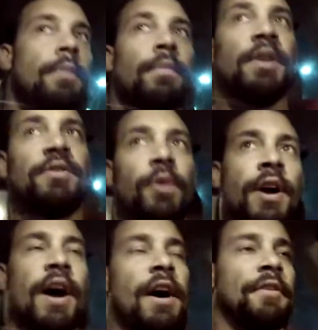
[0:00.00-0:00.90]
Men's
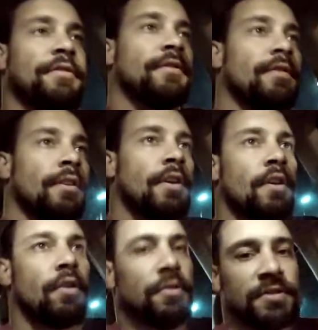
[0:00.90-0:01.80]
Warehouse
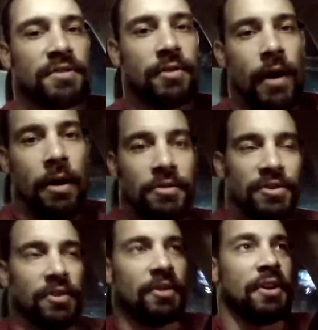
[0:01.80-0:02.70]
closes 2 hours
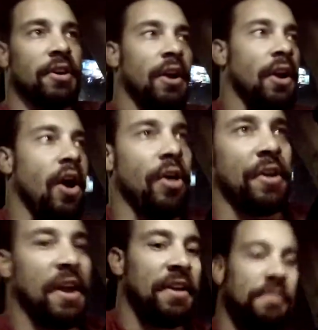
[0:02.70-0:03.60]
early during
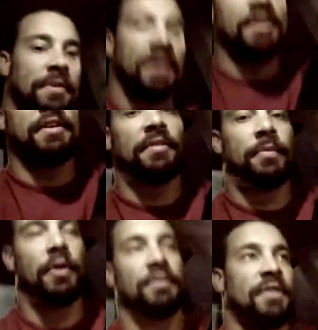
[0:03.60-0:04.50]
holidays, but they didn't
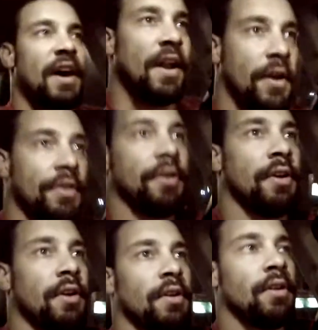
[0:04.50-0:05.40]
post that on
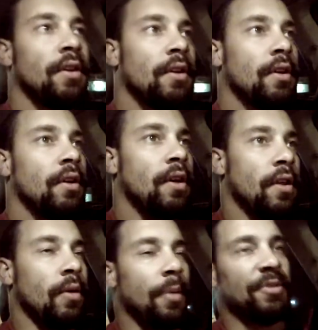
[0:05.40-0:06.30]
their
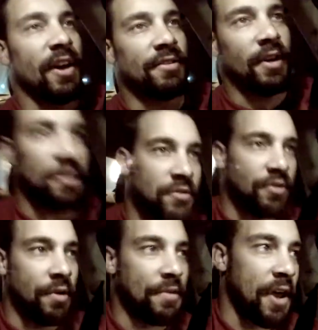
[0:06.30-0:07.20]
website, so I just
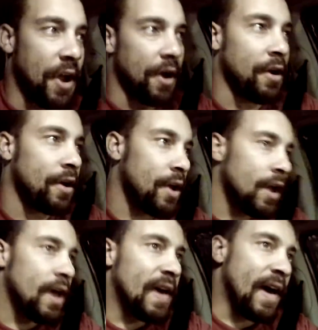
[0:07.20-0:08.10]
drove there
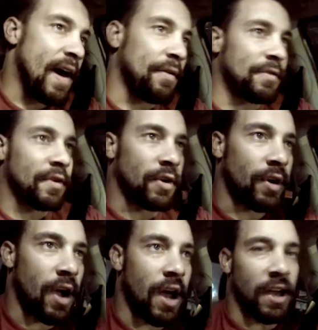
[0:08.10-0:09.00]

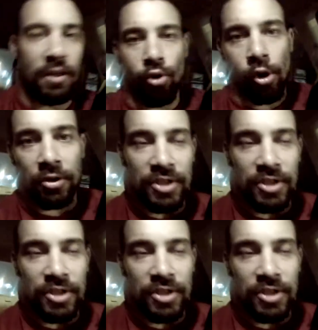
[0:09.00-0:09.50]
after getting the oil